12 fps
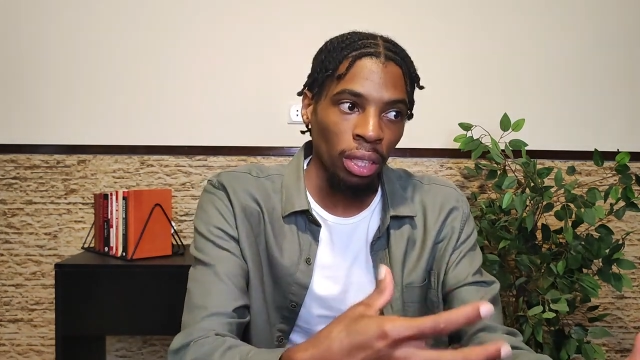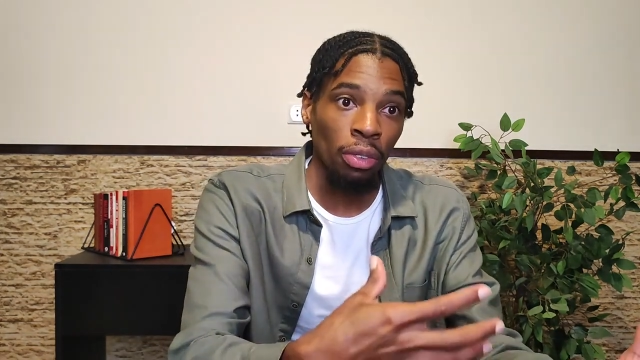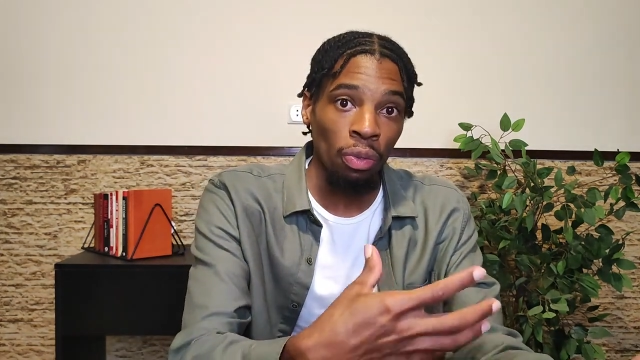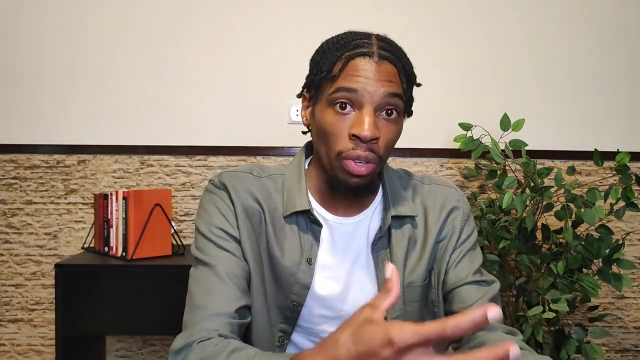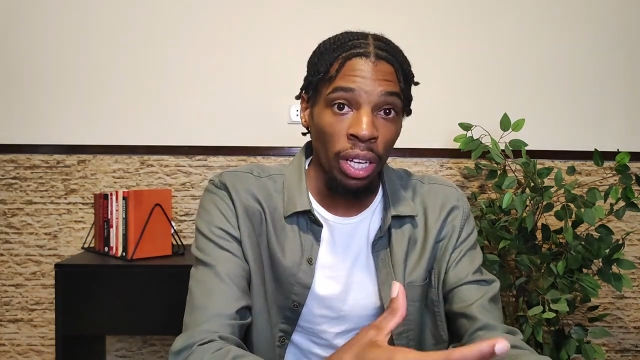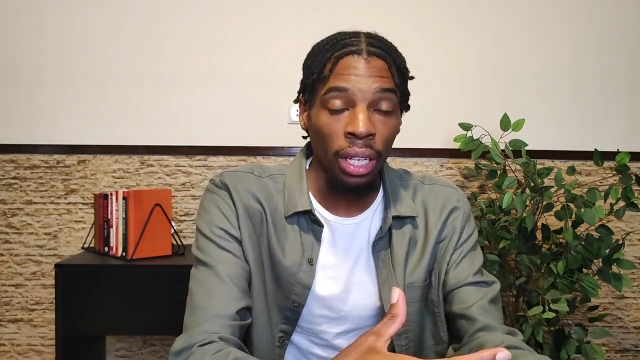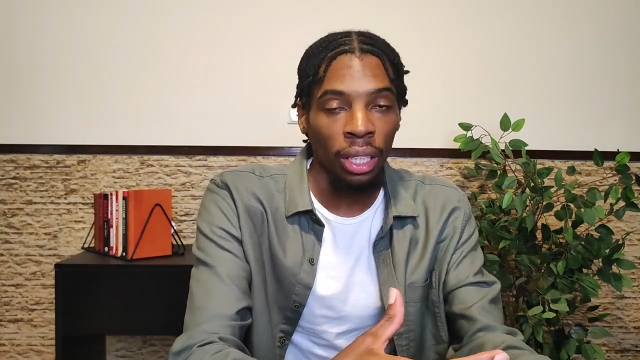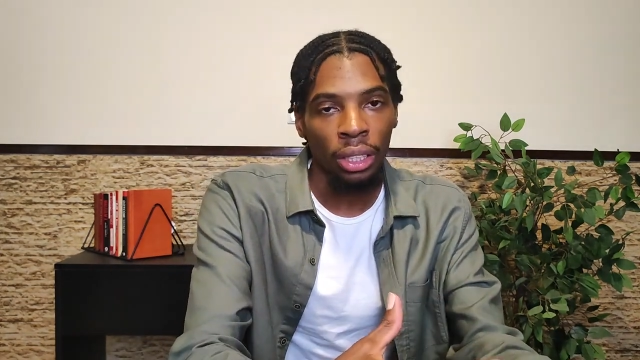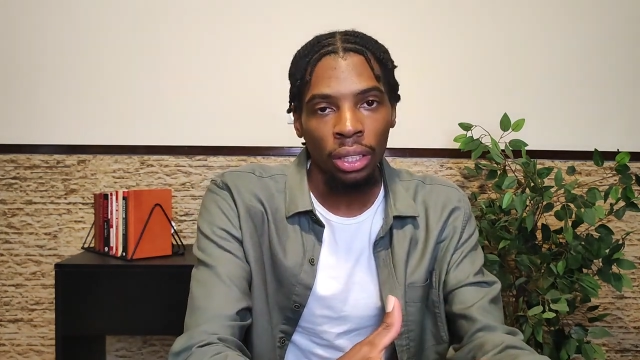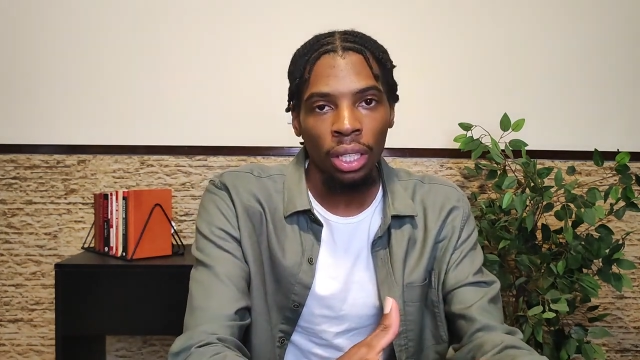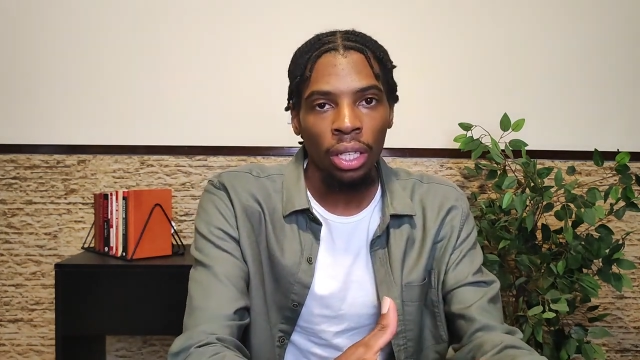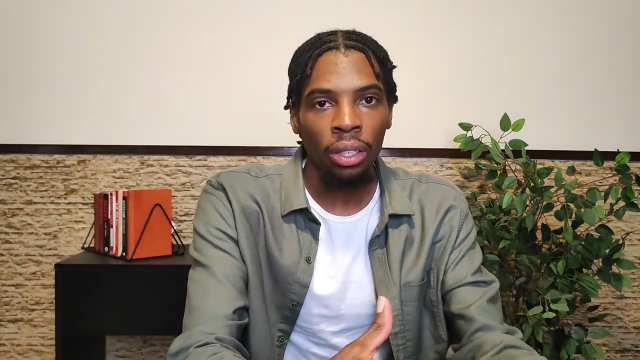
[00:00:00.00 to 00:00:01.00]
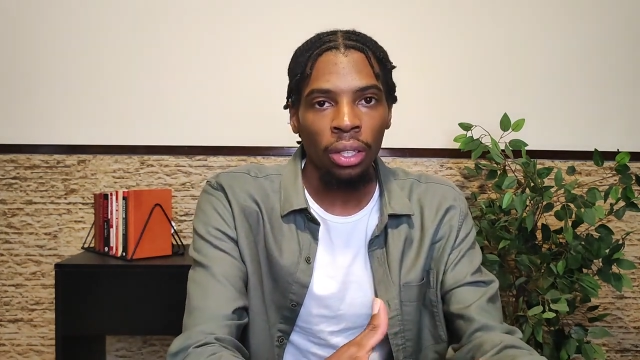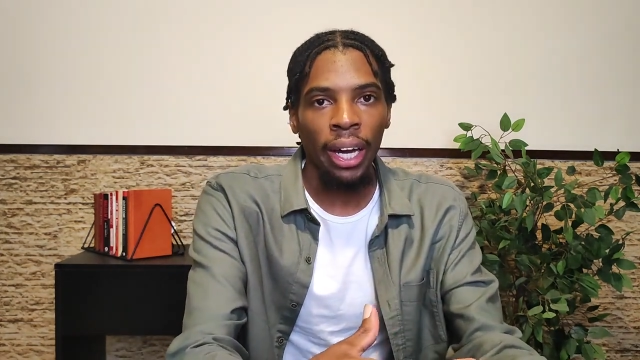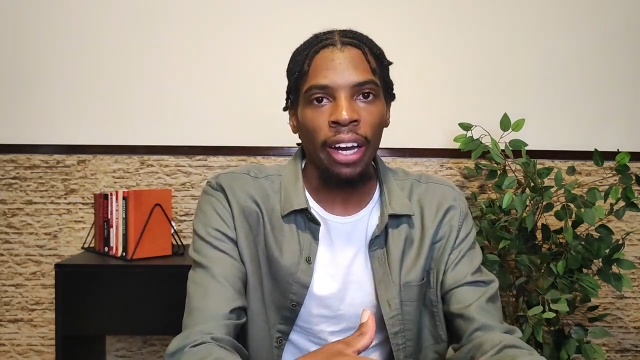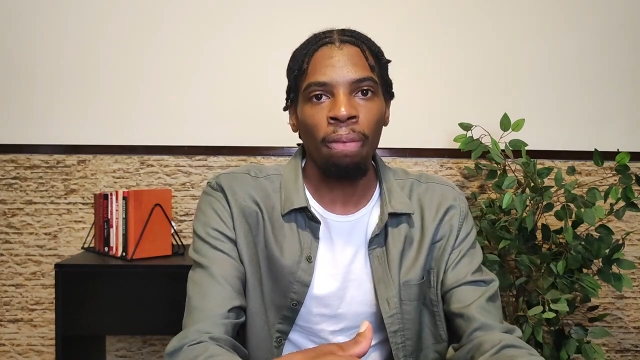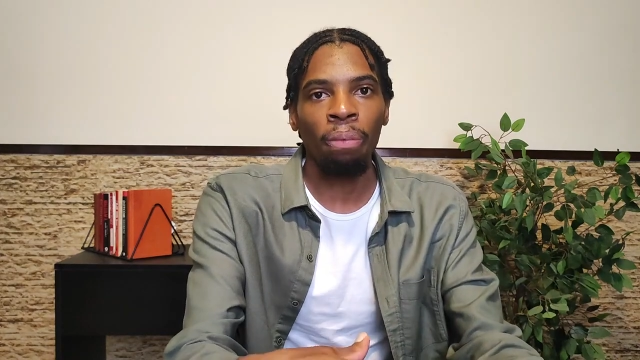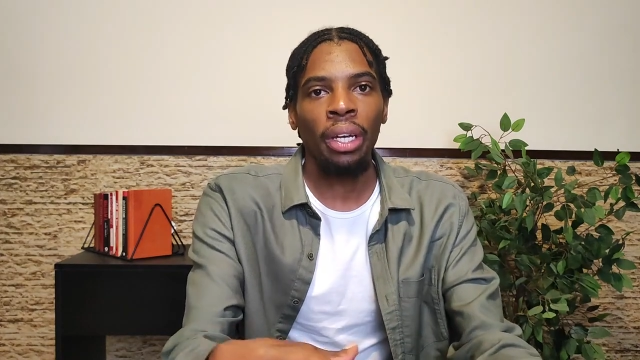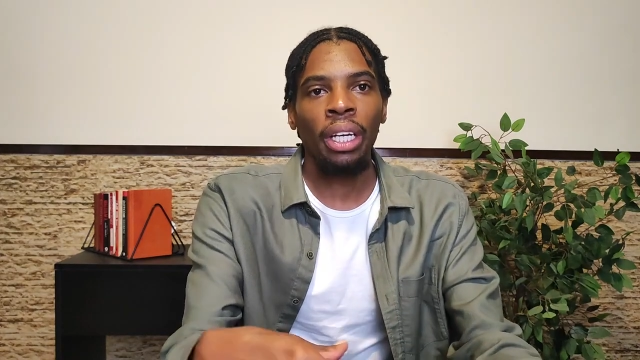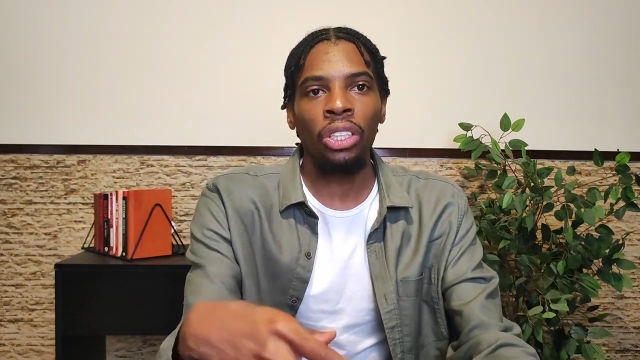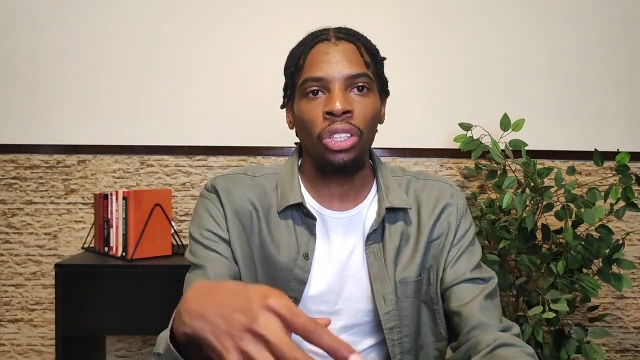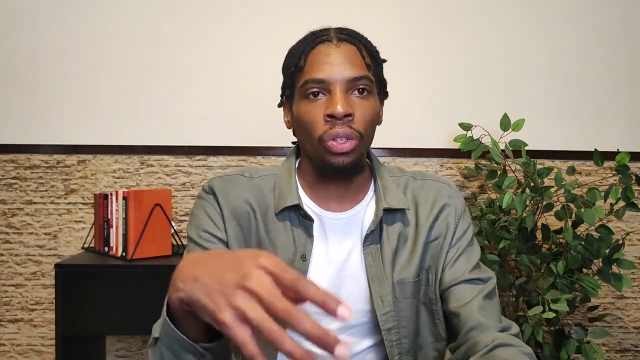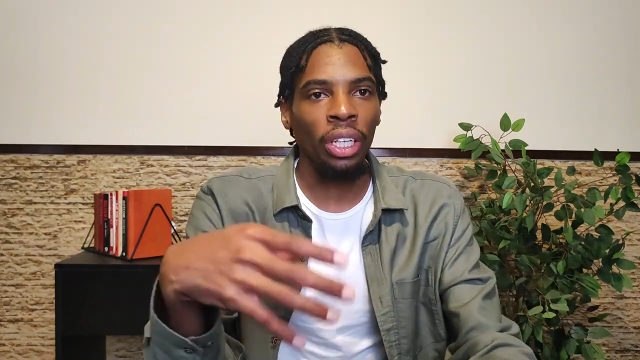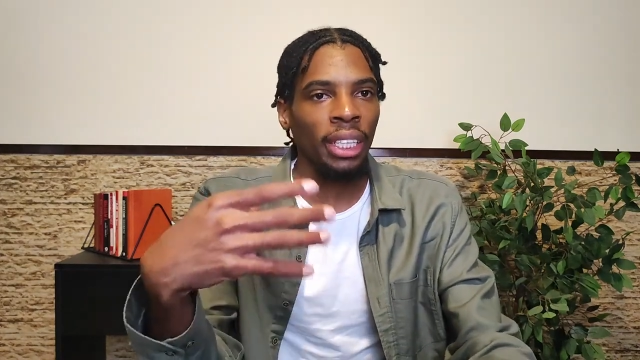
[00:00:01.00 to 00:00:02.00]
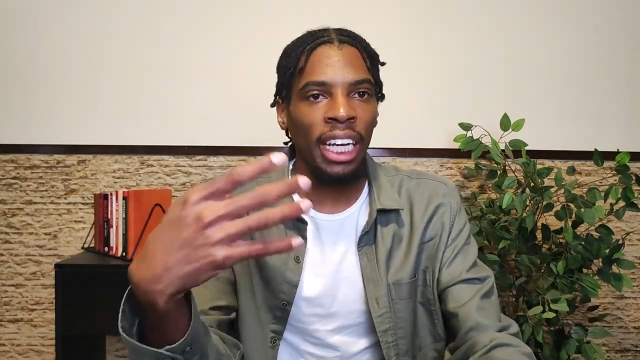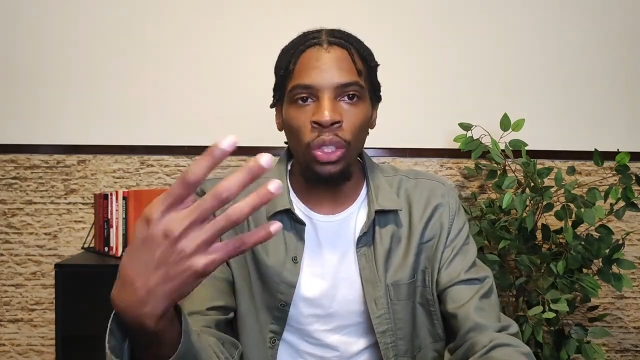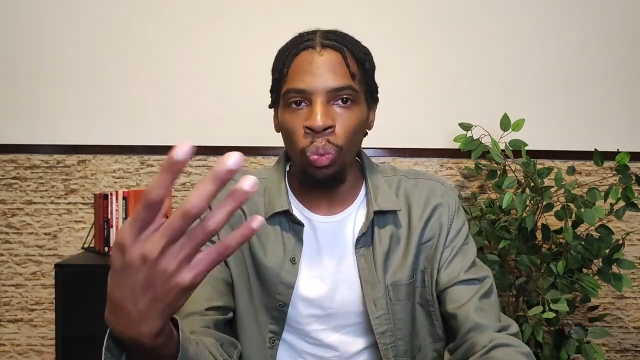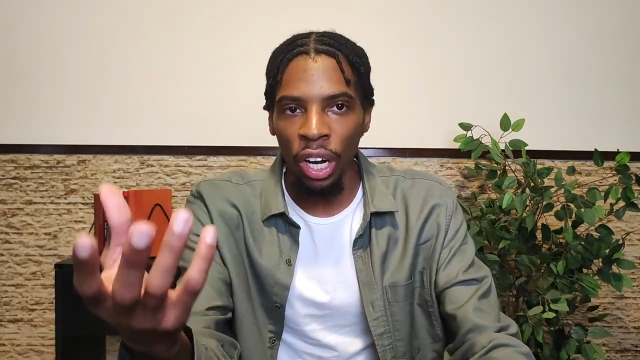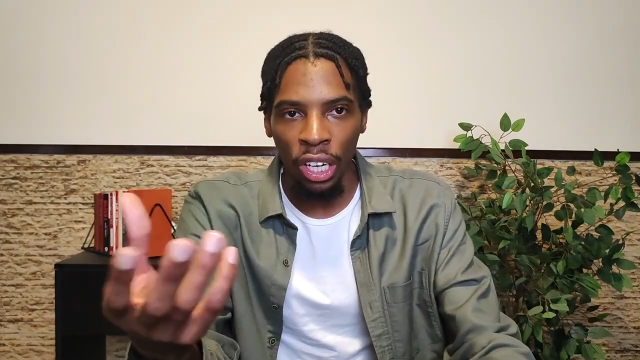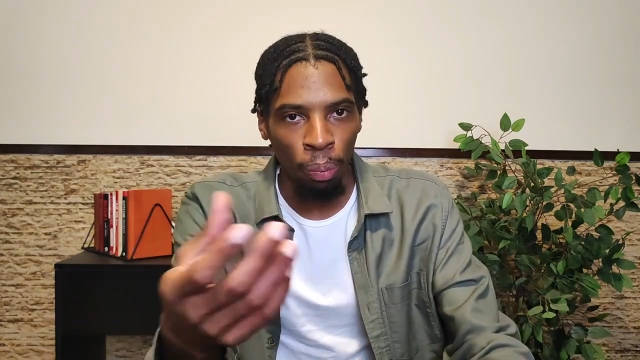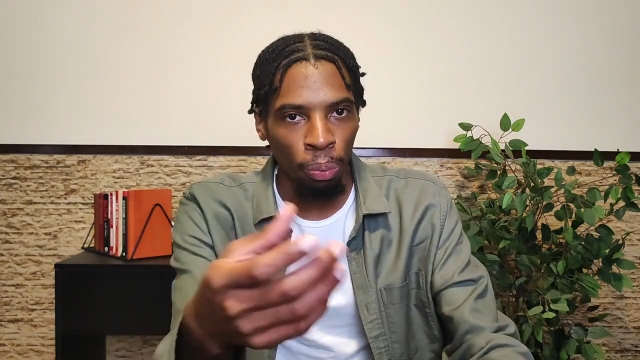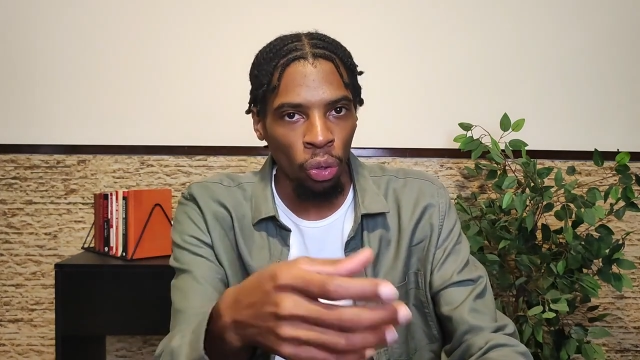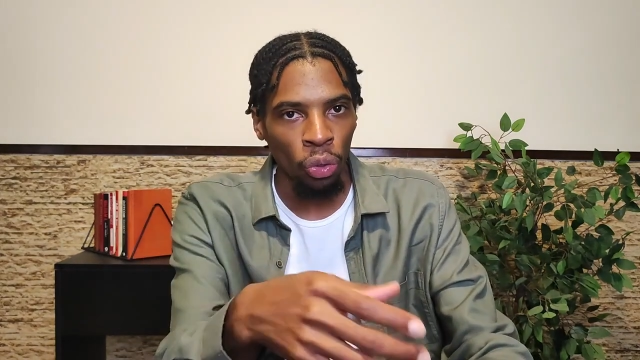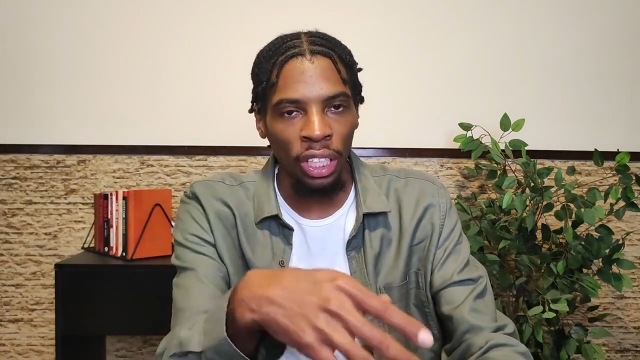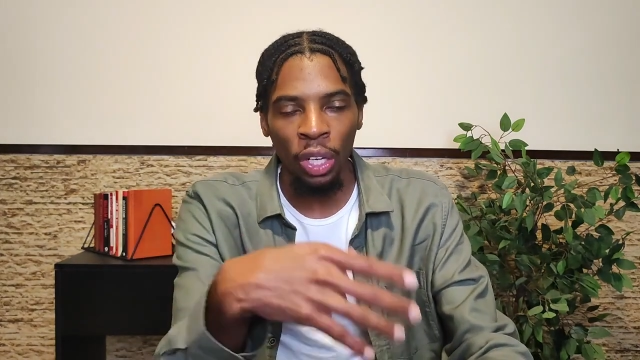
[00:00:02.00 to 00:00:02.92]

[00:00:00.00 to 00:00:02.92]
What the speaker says: convenience. Okay, so that's one of the pros.